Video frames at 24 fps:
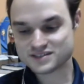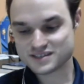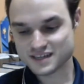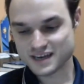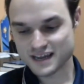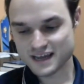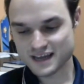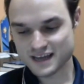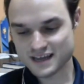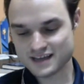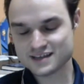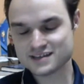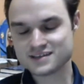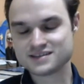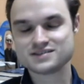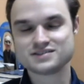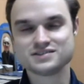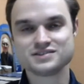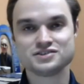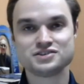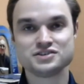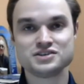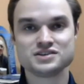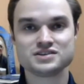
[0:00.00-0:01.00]
today is
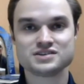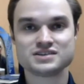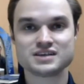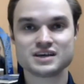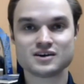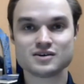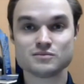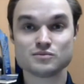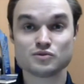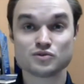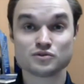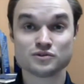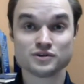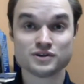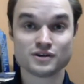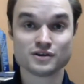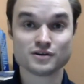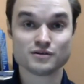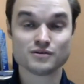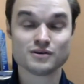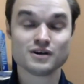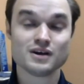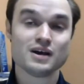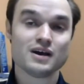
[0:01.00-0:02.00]
Yicel
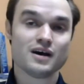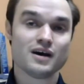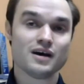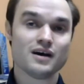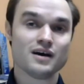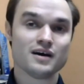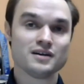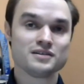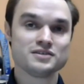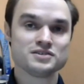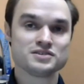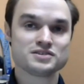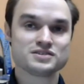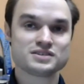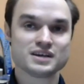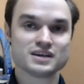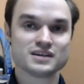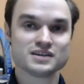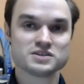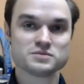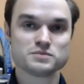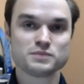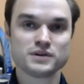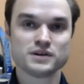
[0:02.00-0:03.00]
Moreno. Yicel
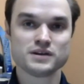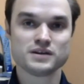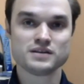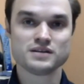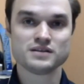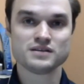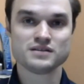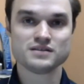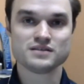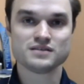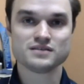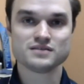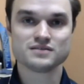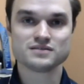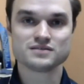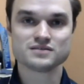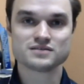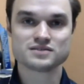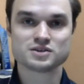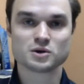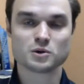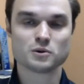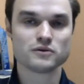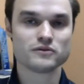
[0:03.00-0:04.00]
has been
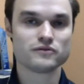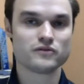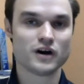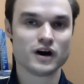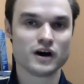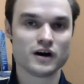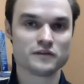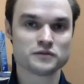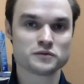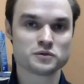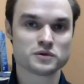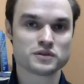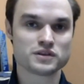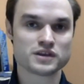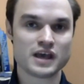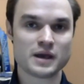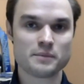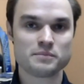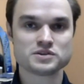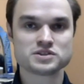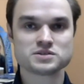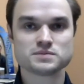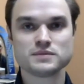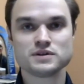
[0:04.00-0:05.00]
so involved with
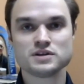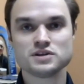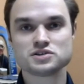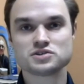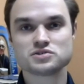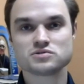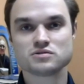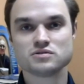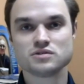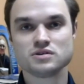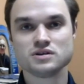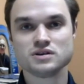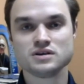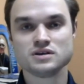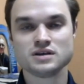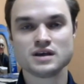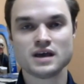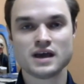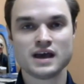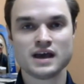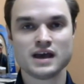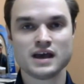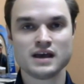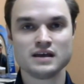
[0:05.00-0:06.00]
campus ministry
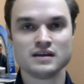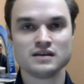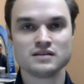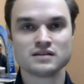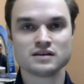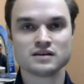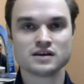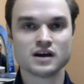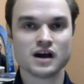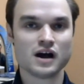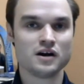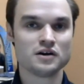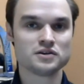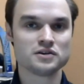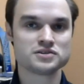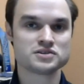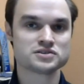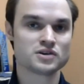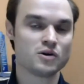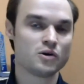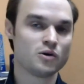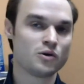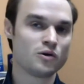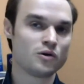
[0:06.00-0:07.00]
and the college as
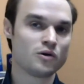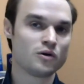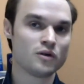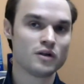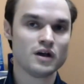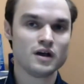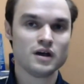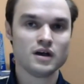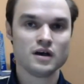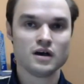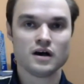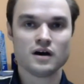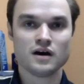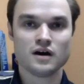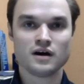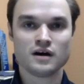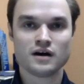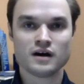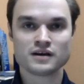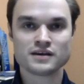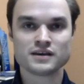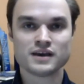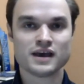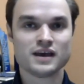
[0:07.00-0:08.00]
a whole.
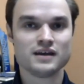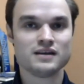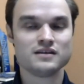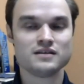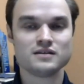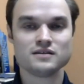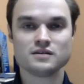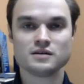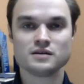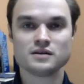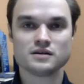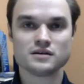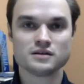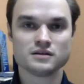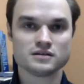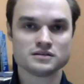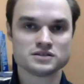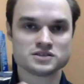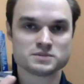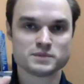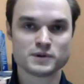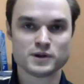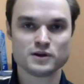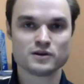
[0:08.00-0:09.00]
Again,
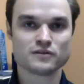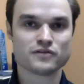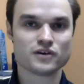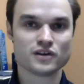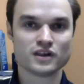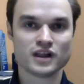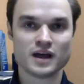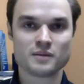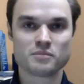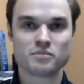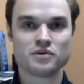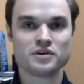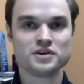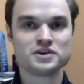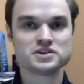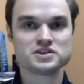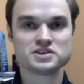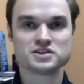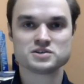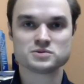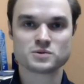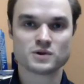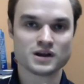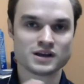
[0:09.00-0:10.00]
spirit of collaboration
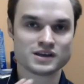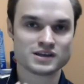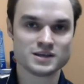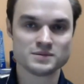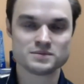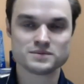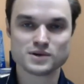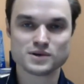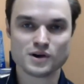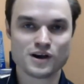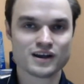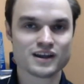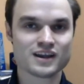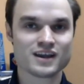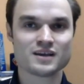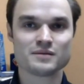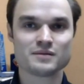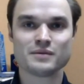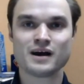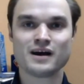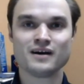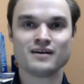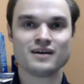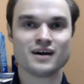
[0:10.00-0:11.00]
is what I keep talking
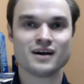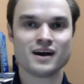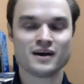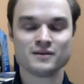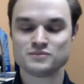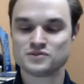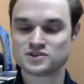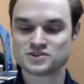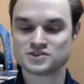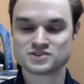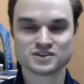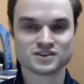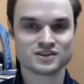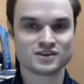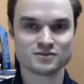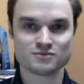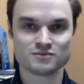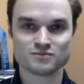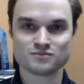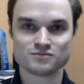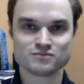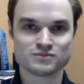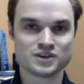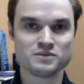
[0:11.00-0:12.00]
about. I'm just going
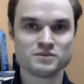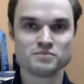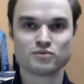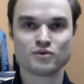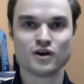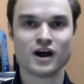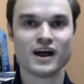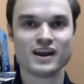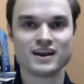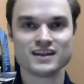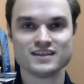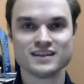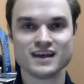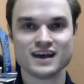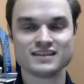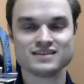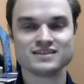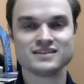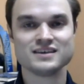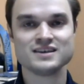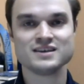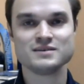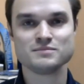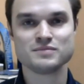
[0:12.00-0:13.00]
to keep riding that
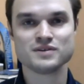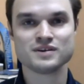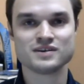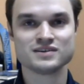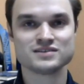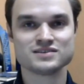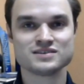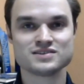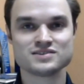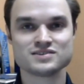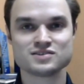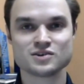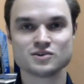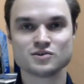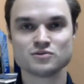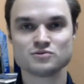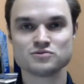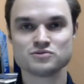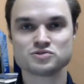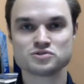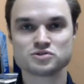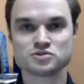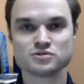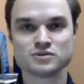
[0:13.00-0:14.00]
theme because it's so
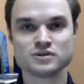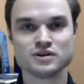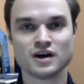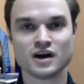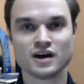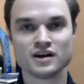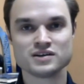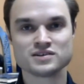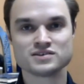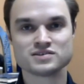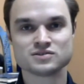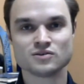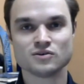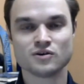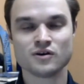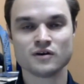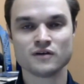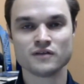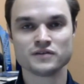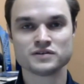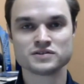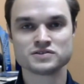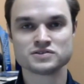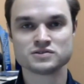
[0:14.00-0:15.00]
true and honest to all
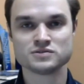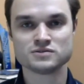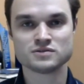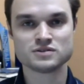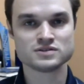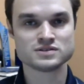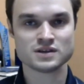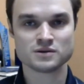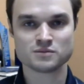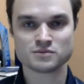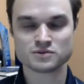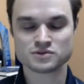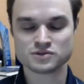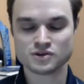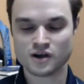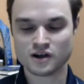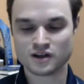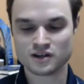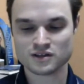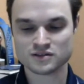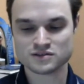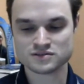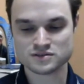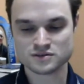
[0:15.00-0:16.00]
of the students that we're
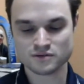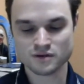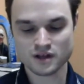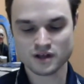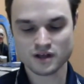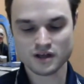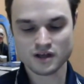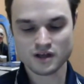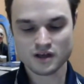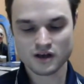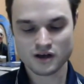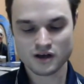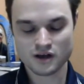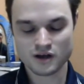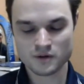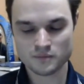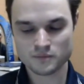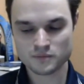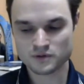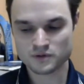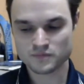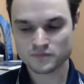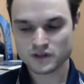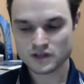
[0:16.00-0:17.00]
talking to.
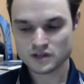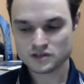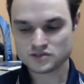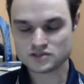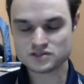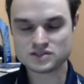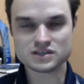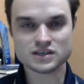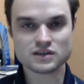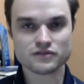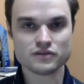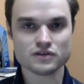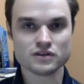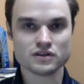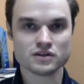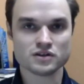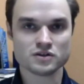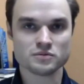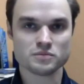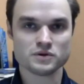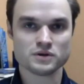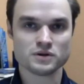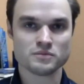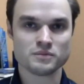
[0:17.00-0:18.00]
But just to give you a little
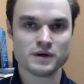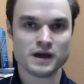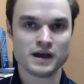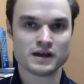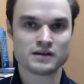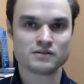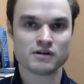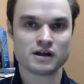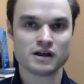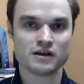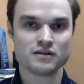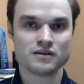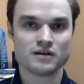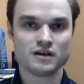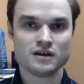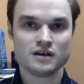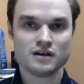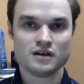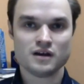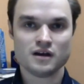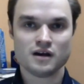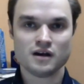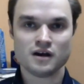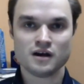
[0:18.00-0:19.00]
bit of
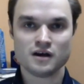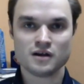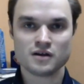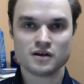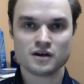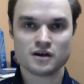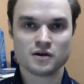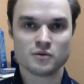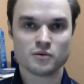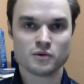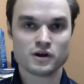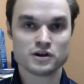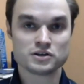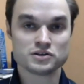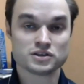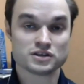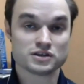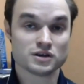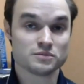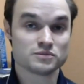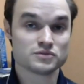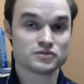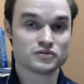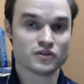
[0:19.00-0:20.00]
background on where she
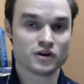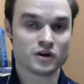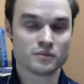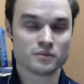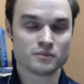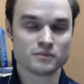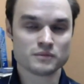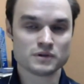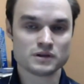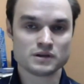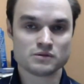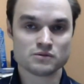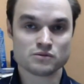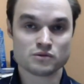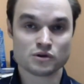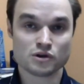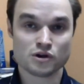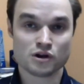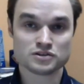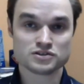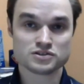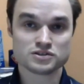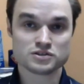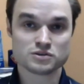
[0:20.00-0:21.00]
comes from in
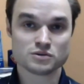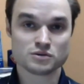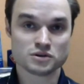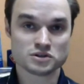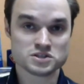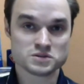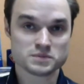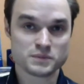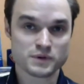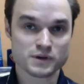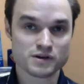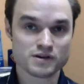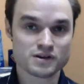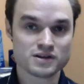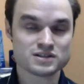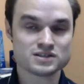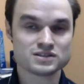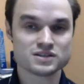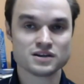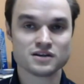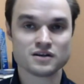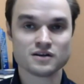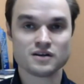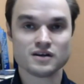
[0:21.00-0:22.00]
regards to her experience
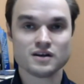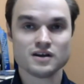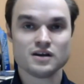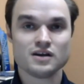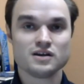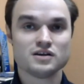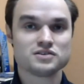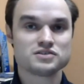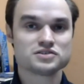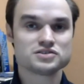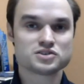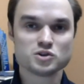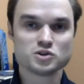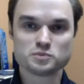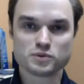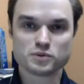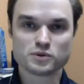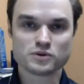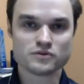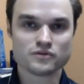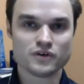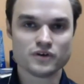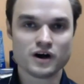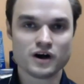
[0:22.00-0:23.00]
here,
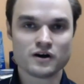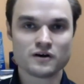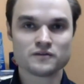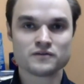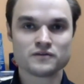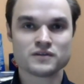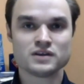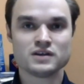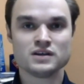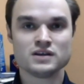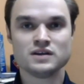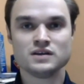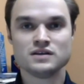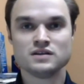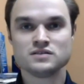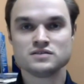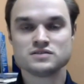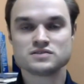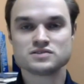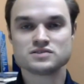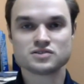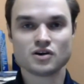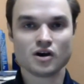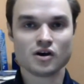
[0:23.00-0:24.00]
super involved in
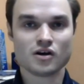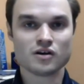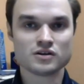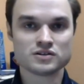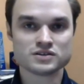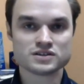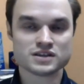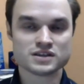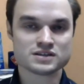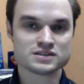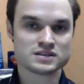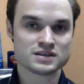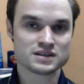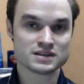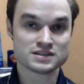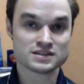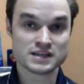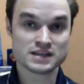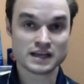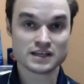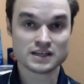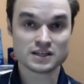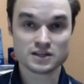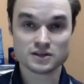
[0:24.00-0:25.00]
STARS as an
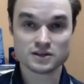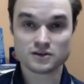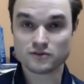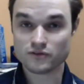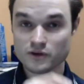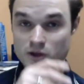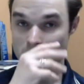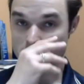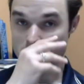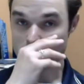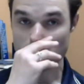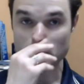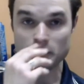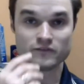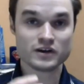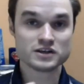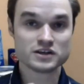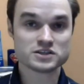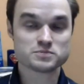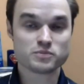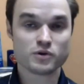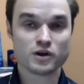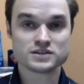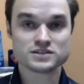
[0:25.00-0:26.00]
executive
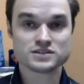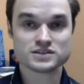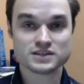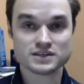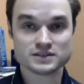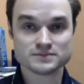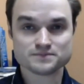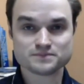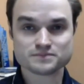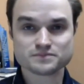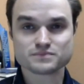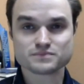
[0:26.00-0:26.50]
vice president,